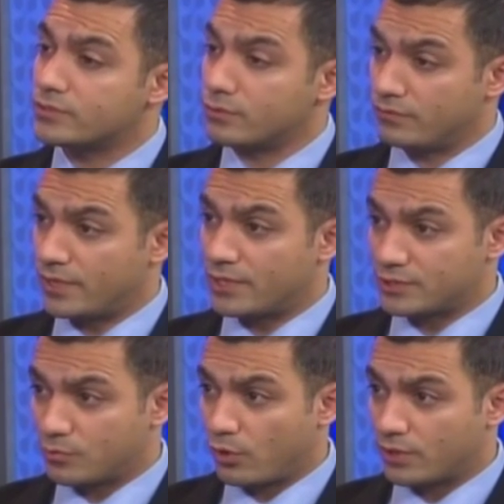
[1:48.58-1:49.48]
through very
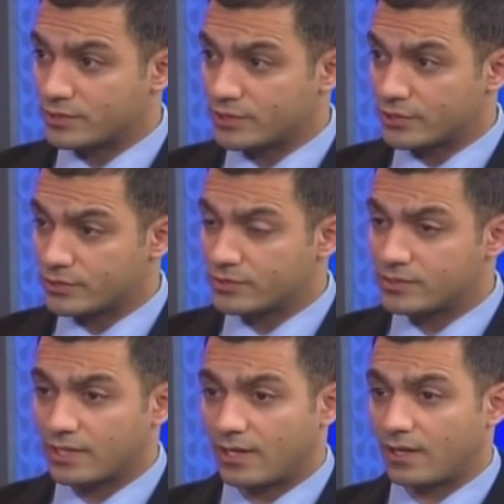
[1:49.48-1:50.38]
small
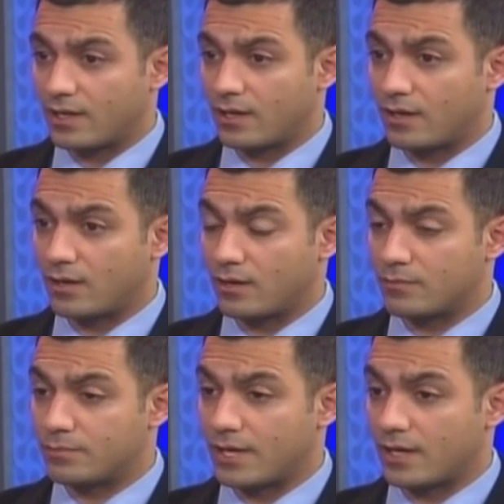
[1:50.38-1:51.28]
incisions. Uh,
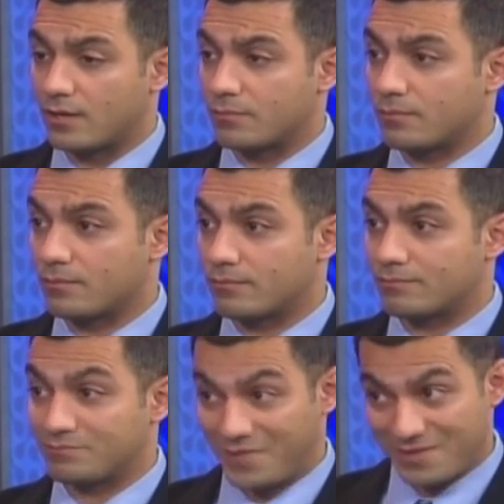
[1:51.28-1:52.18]
I like to um, hear that.
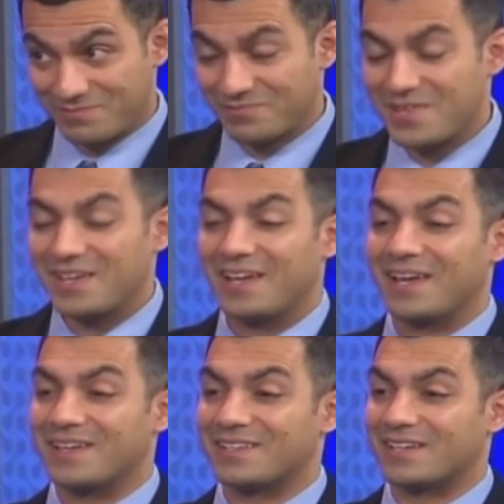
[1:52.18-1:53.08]
Yeah.
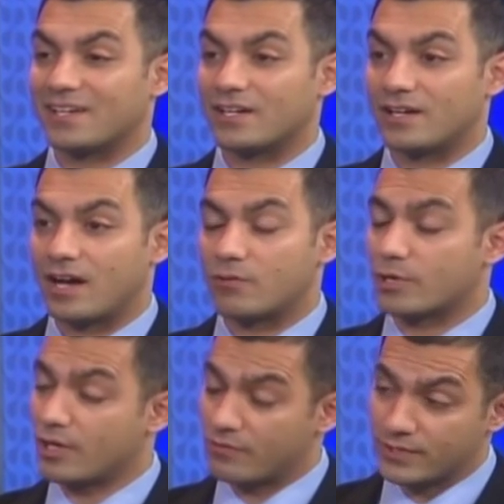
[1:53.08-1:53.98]
and uh, our
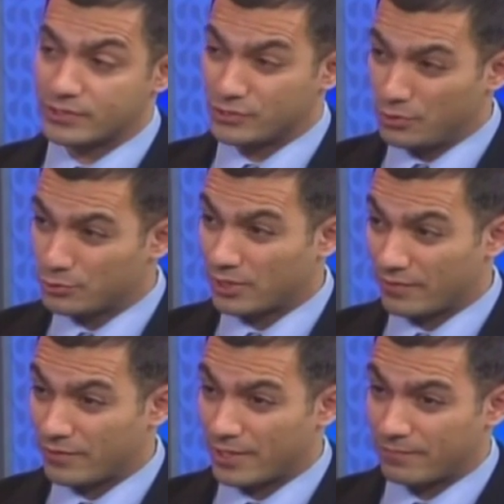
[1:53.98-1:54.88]
recovery is usually
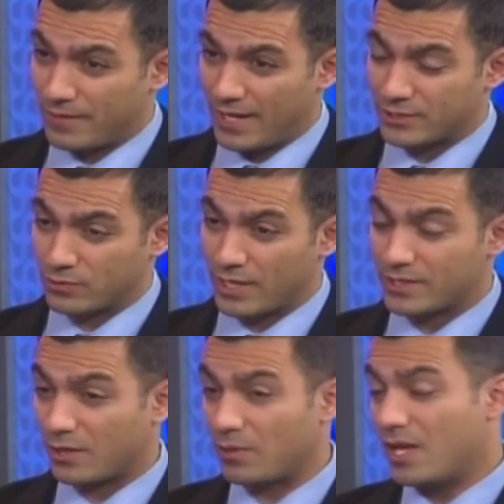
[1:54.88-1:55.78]
very fast. So I
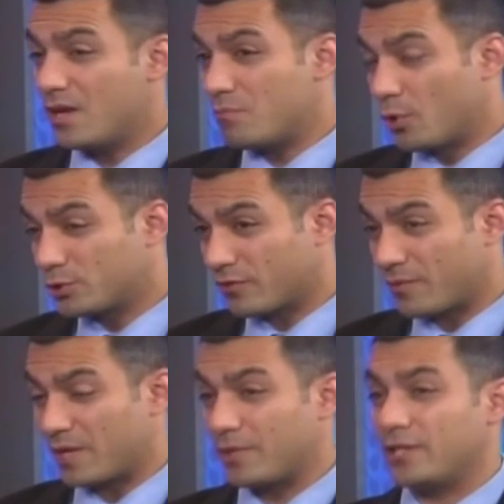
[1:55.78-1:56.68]
tell most of
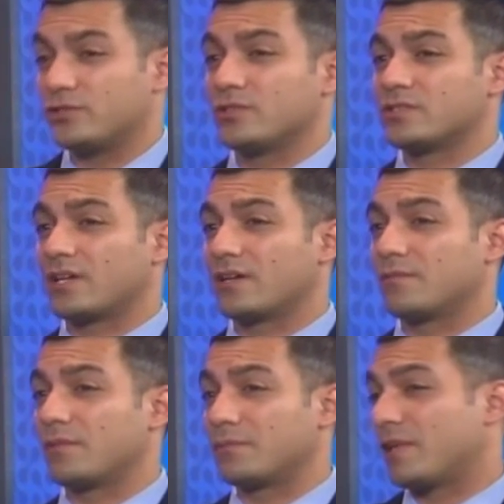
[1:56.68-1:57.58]
my patients uh,
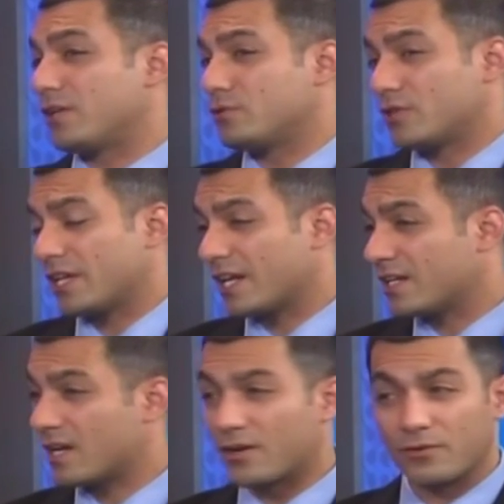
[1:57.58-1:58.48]
they usually get
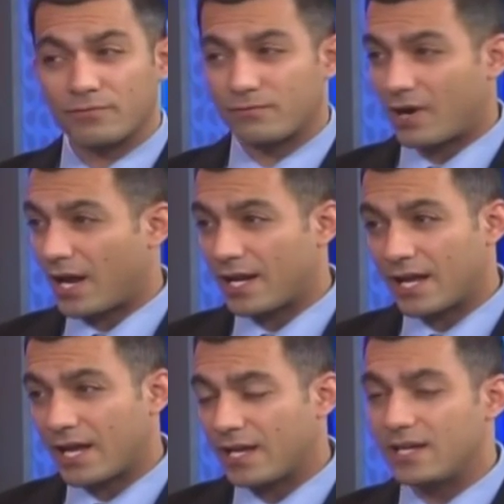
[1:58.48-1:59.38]
it done on a
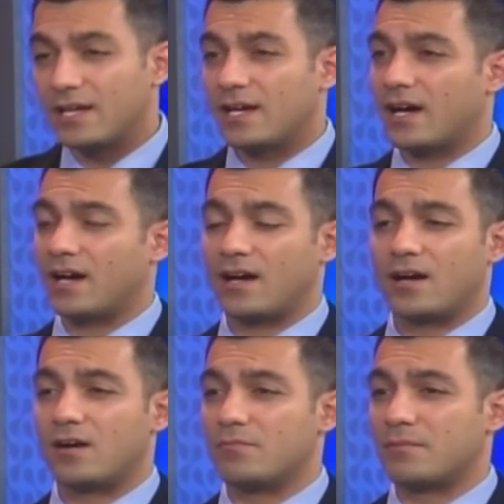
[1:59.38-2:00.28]
Friday.
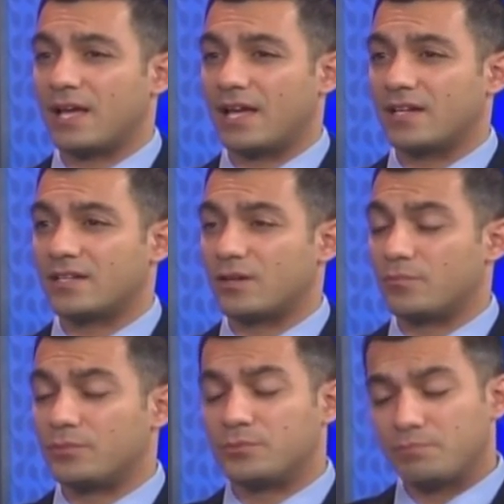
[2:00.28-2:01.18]
Um, and our
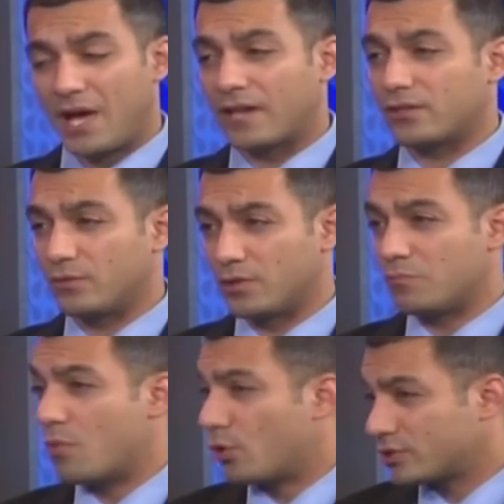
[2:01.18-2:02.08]
back to
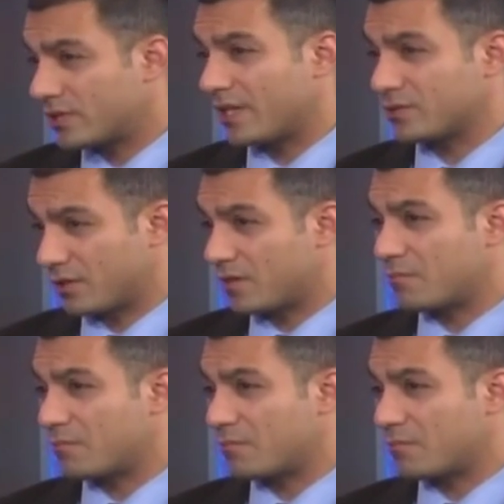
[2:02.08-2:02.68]
doing most things on a